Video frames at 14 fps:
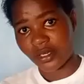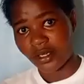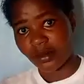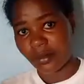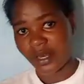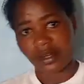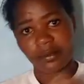
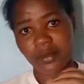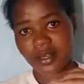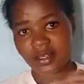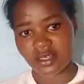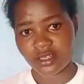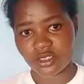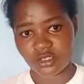him and
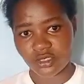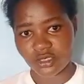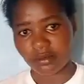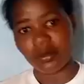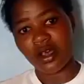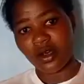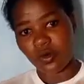ministering to
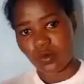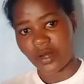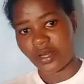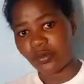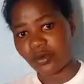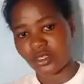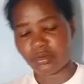him while
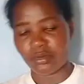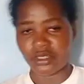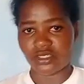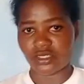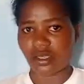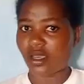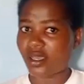he was preaching.